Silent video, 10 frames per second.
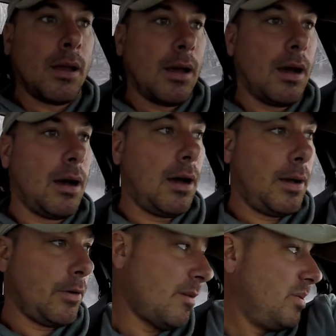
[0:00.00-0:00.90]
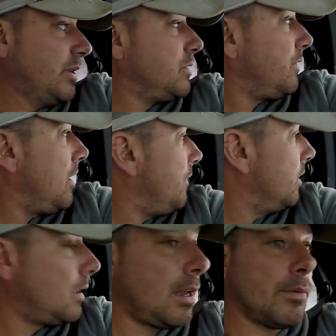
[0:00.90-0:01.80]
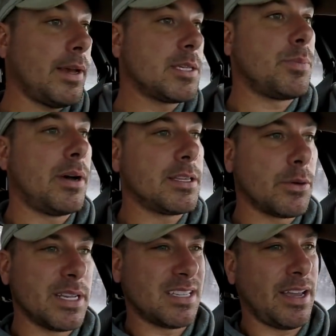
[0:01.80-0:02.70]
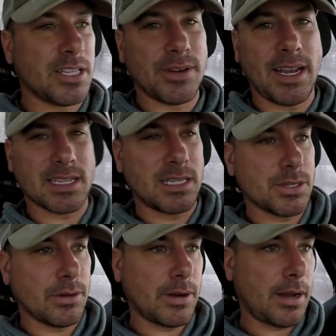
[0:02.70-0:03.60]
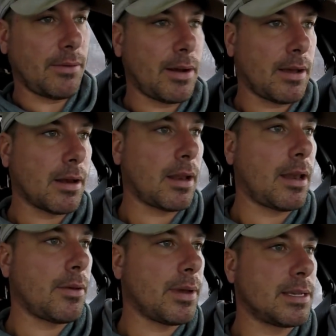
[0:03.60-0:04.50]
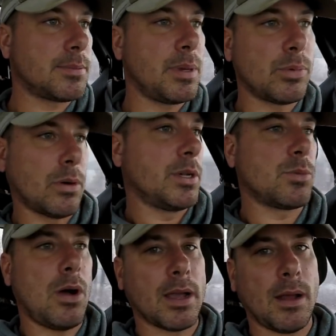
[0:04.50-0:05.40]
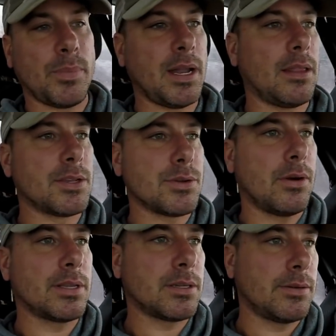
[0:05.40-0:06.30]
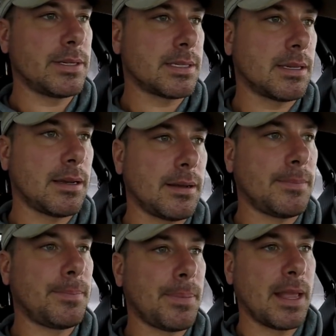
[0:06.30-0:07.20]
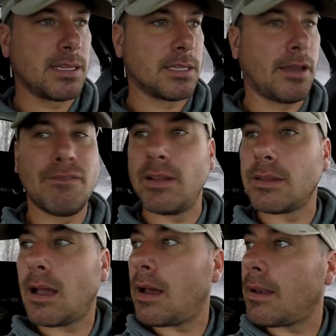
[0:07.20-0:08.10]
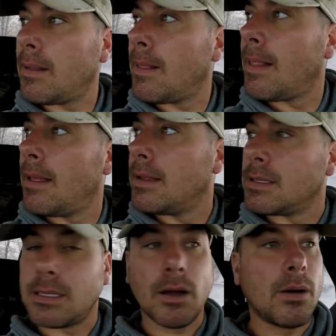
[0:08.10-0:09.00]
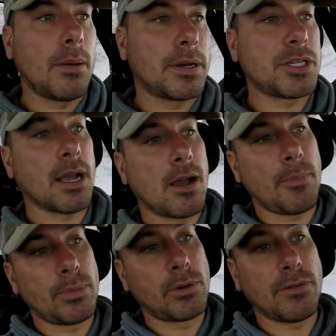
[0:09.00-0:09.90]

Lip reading: I don't have permission for that field anyways, but it's always tight. It's right next to this road. I don't want to hunt it anyways. People are always walking up and down this road. It's always it's a tight field to hunt. So I'm gonna check a couple more